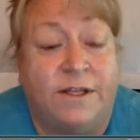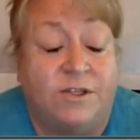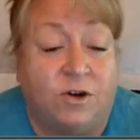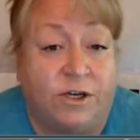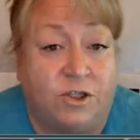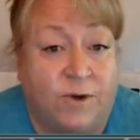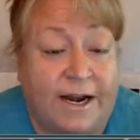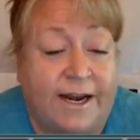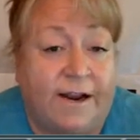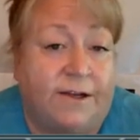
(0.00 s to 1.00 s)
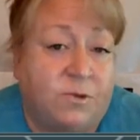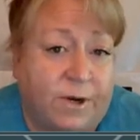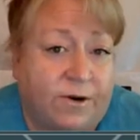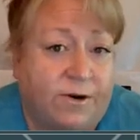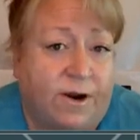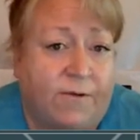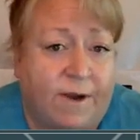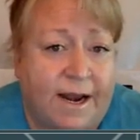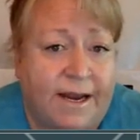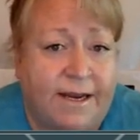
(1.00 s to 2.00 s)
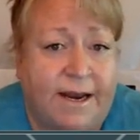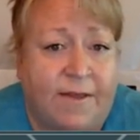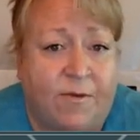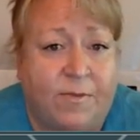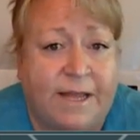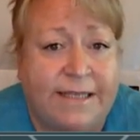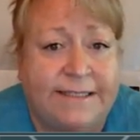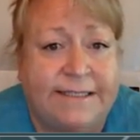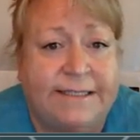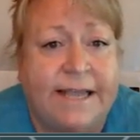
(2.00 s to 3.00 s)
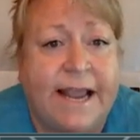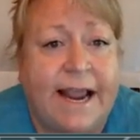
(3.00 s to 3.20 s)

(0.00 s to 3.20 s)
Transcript: it started trending on Twitter, on Reddit, and other places,